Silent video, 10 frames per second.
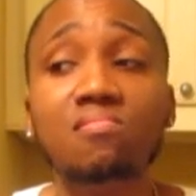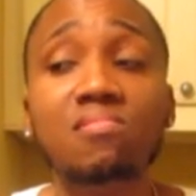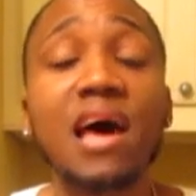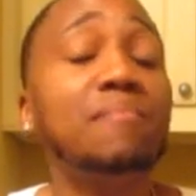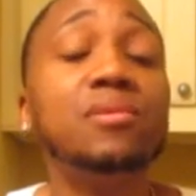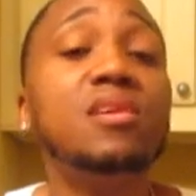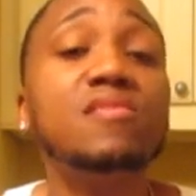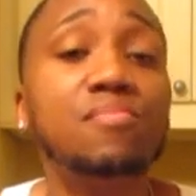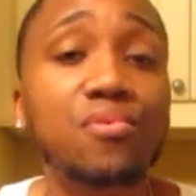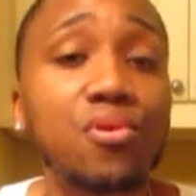not being
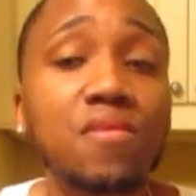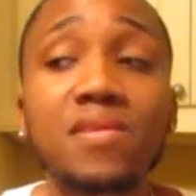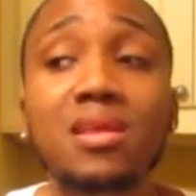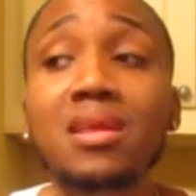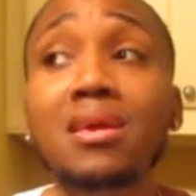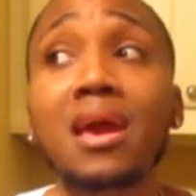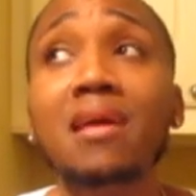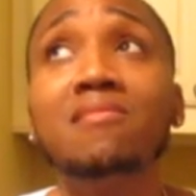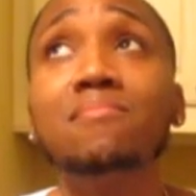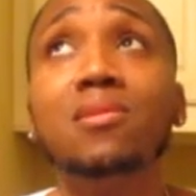supportive, and Nene
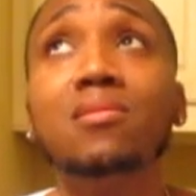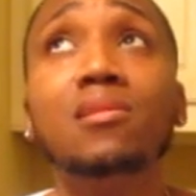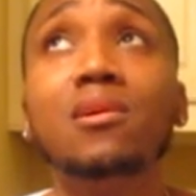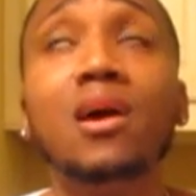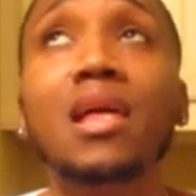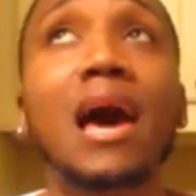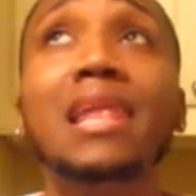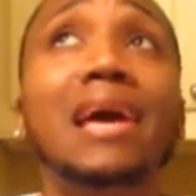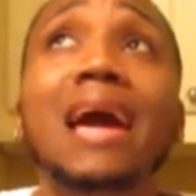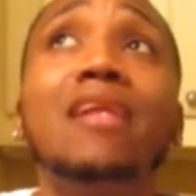hasn't been. Like,
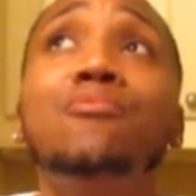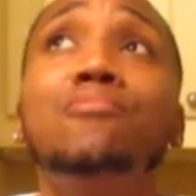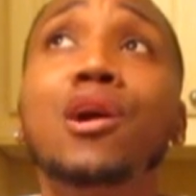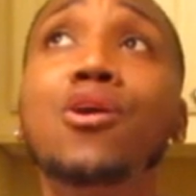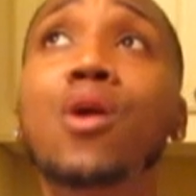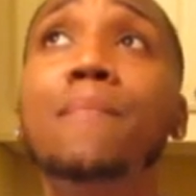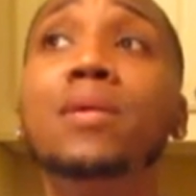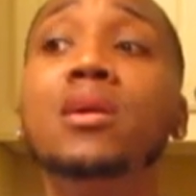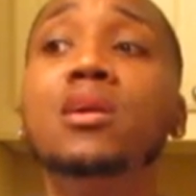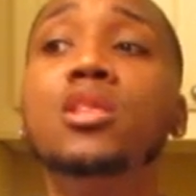I like I don't know. I
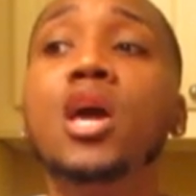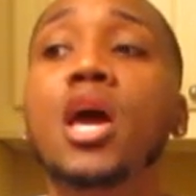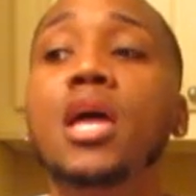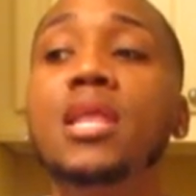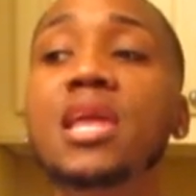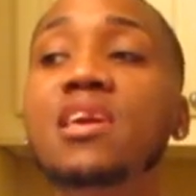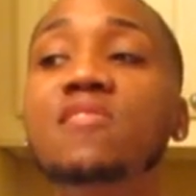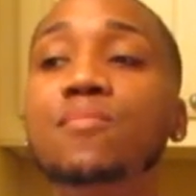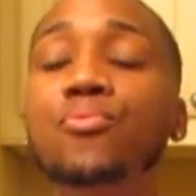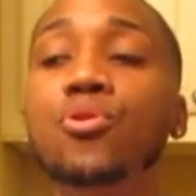mean, Nene
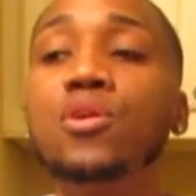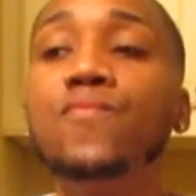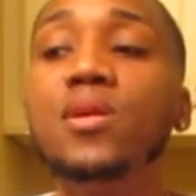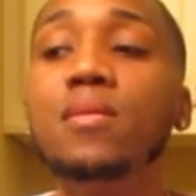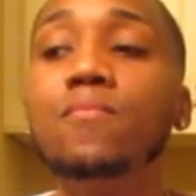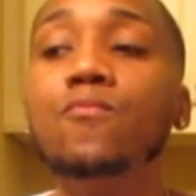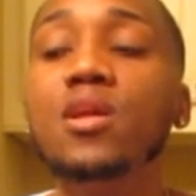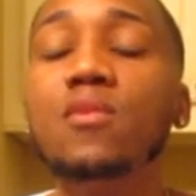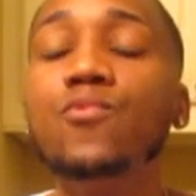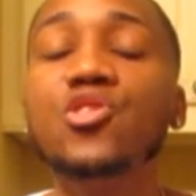is supportive when it
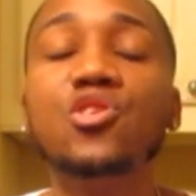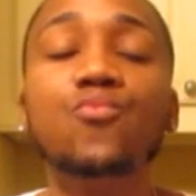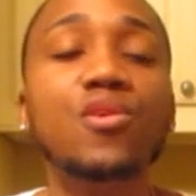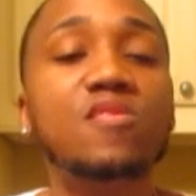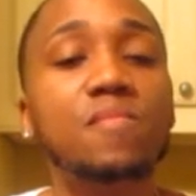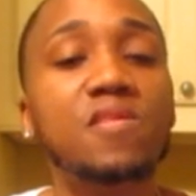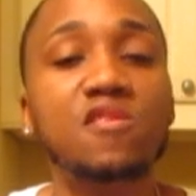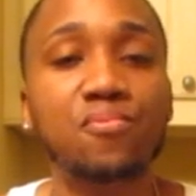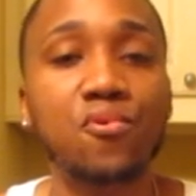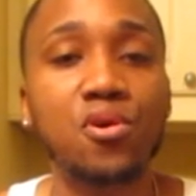when when she wants to be
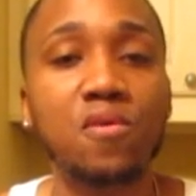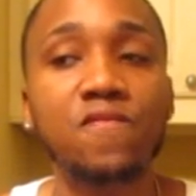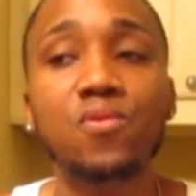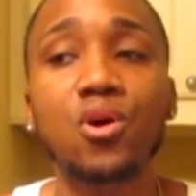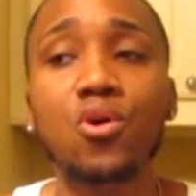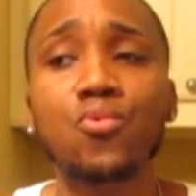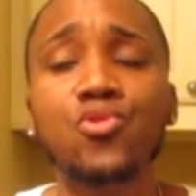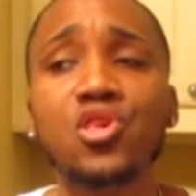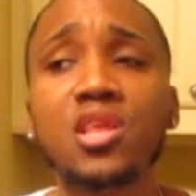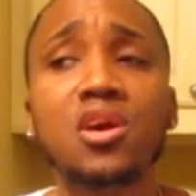supportive. You know,
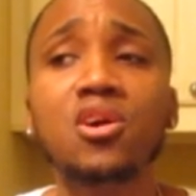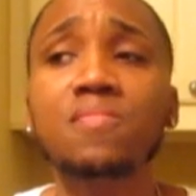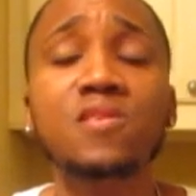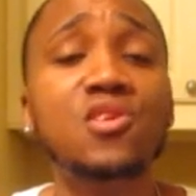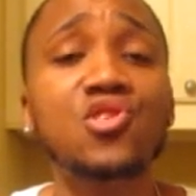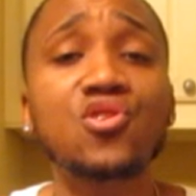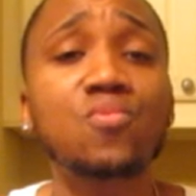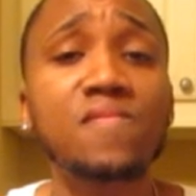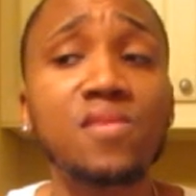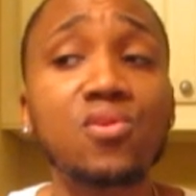she didn't come to the
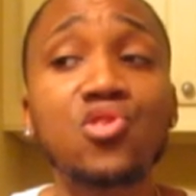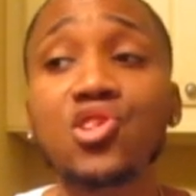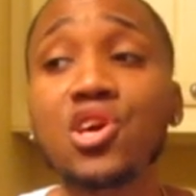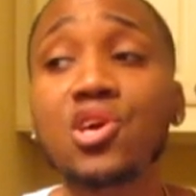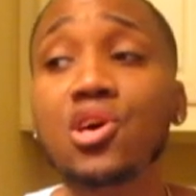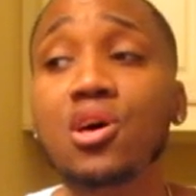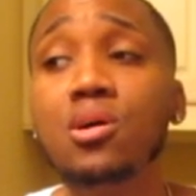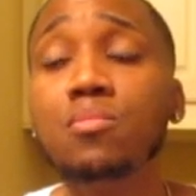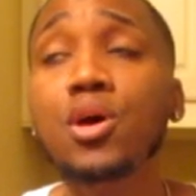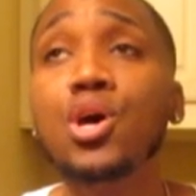gender reveal. She didn't
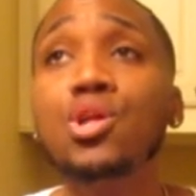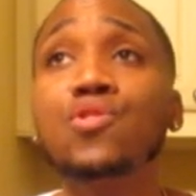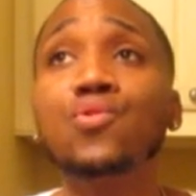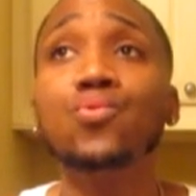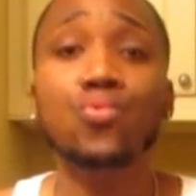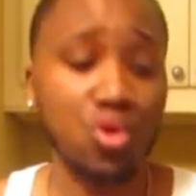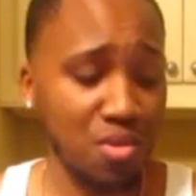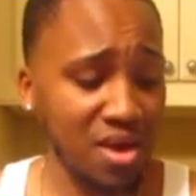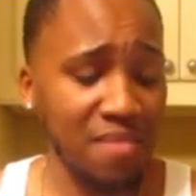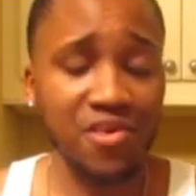come to
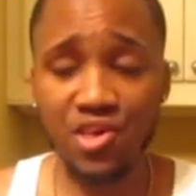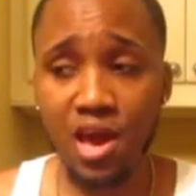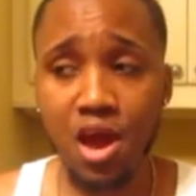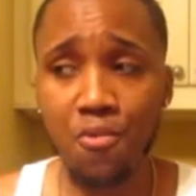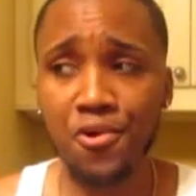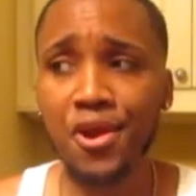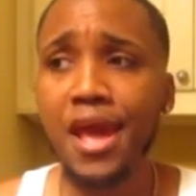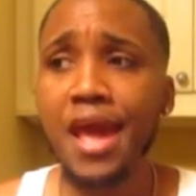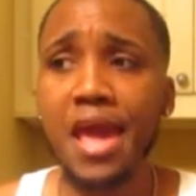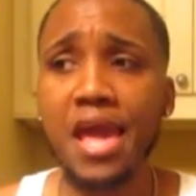her baby shower,
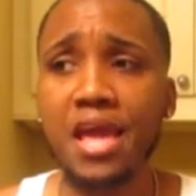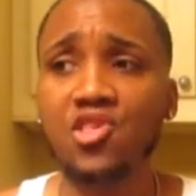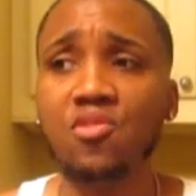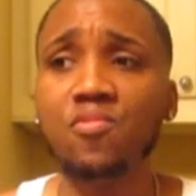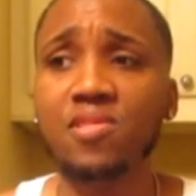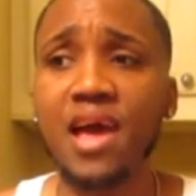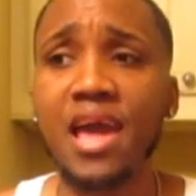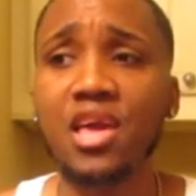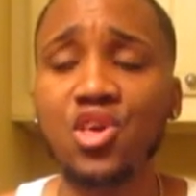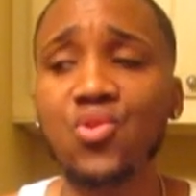and she was
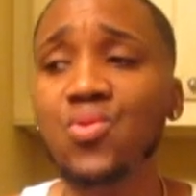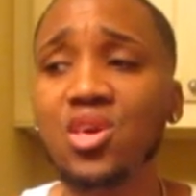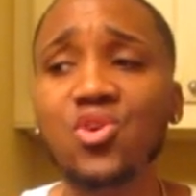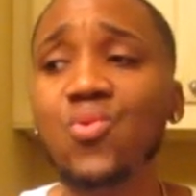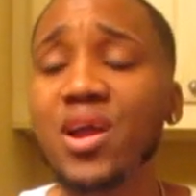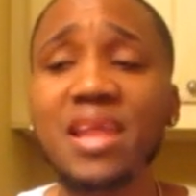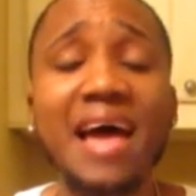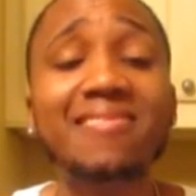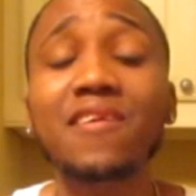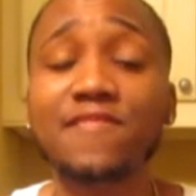like, "You you are
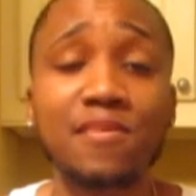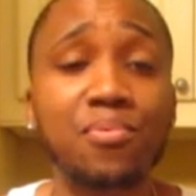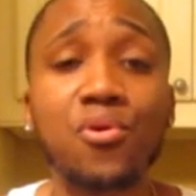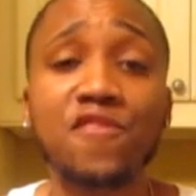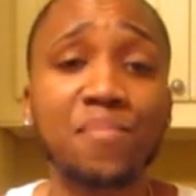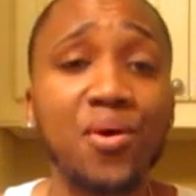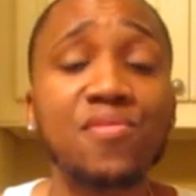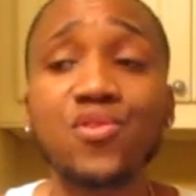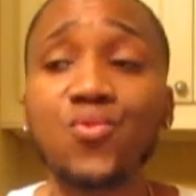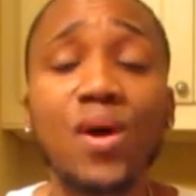not a supportive
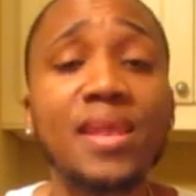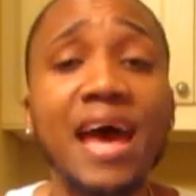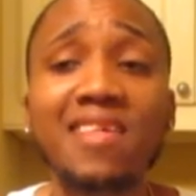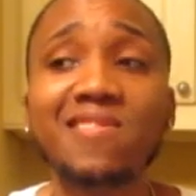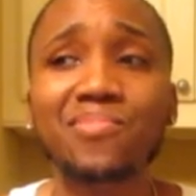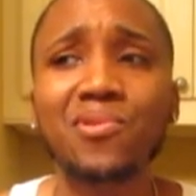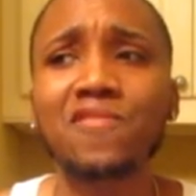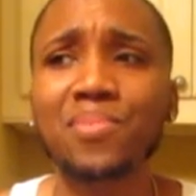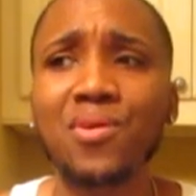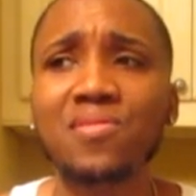person. You are not a
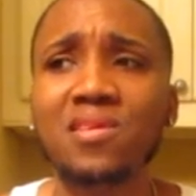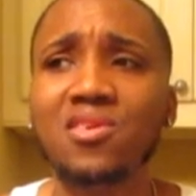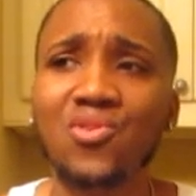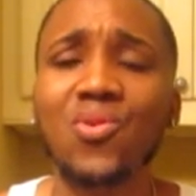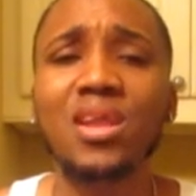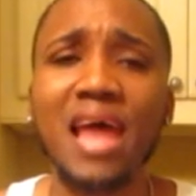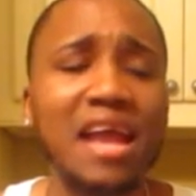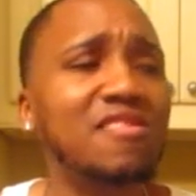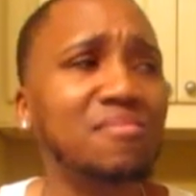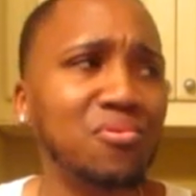supportive person, and you are
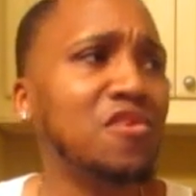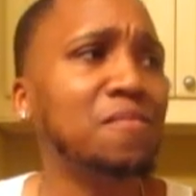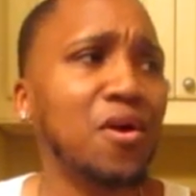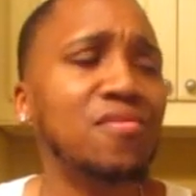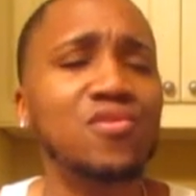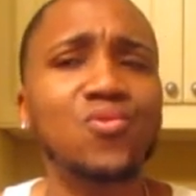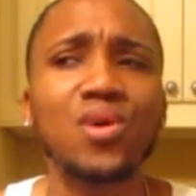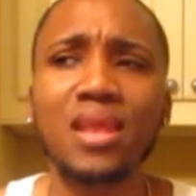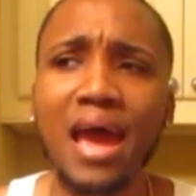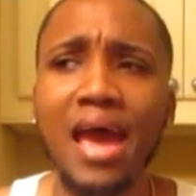not a supportive person. You
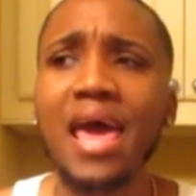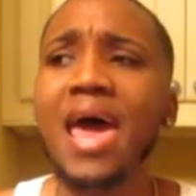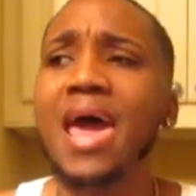are not."